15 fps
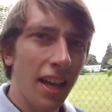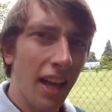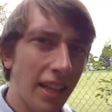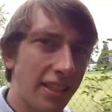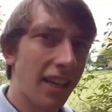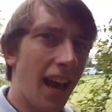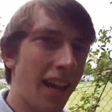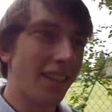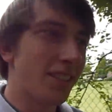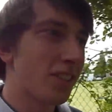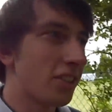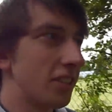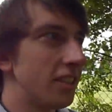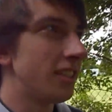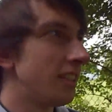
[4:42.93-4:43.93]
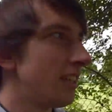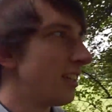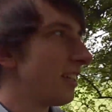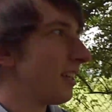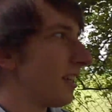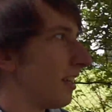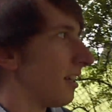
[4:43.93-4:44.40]
attached
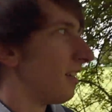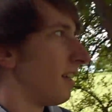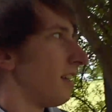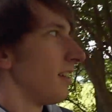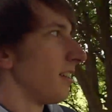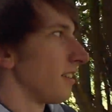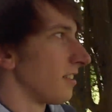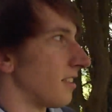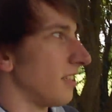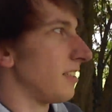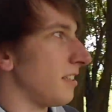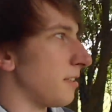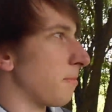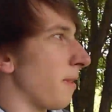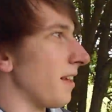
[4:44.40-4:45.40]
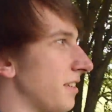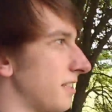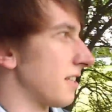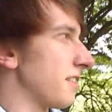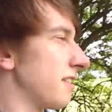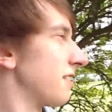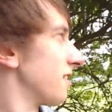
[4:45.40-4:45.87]
to these
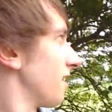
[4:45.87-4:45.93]
places.